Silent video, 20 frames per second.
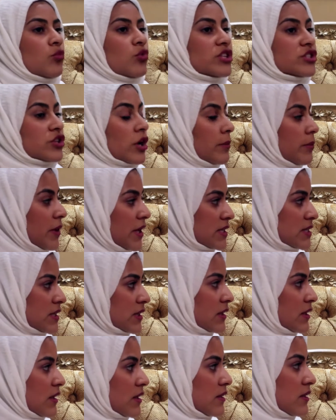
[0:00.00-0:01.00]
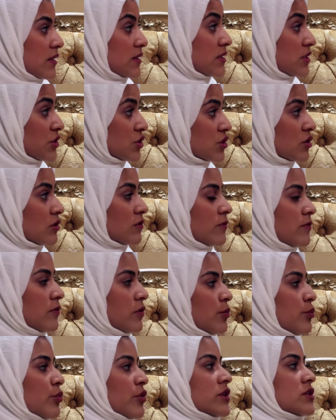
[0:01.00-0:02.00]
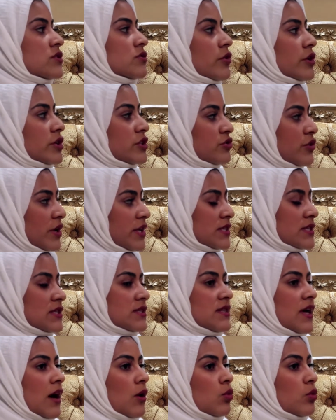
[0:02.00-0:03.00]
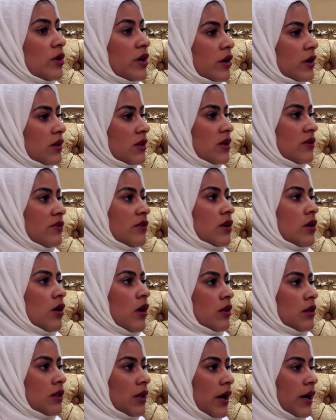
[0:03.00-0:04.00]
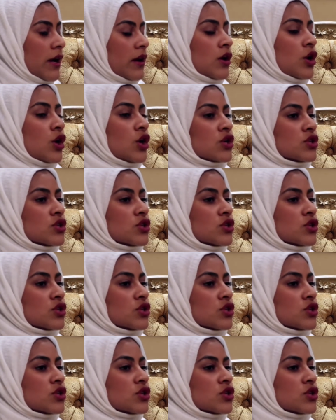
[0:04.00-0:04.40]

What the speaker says: which are basically the digital footprints or traces that we are leaving online.